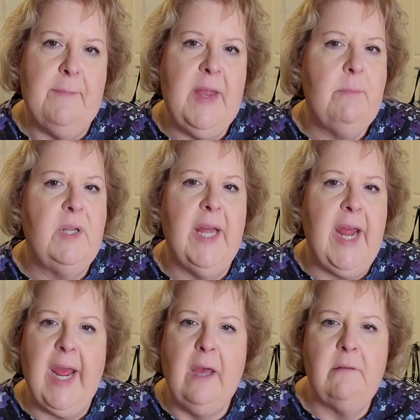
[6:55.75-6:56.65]
and
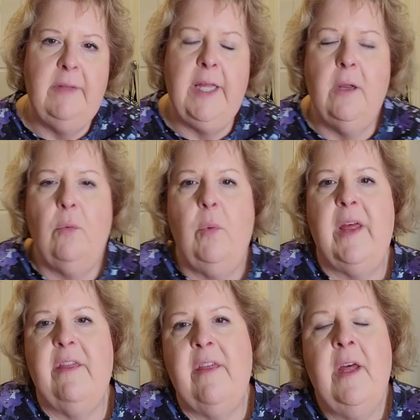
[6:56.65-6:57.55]
playing,
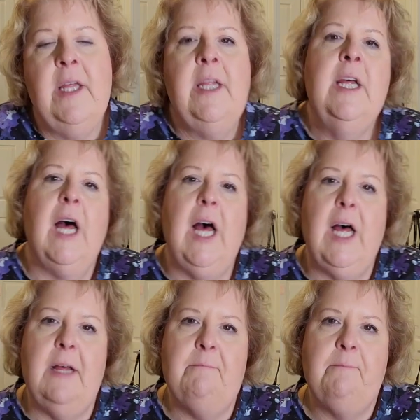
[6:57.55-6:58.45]
with
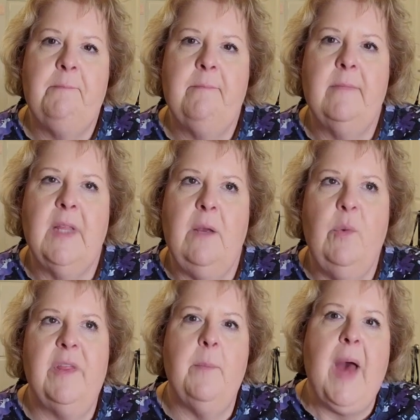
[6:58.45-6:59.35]

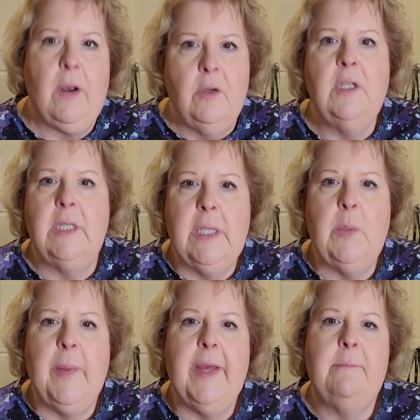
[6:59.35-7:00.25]
the pattern a
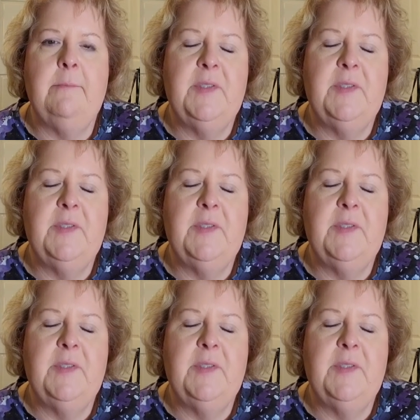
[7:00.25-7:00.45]
little bit.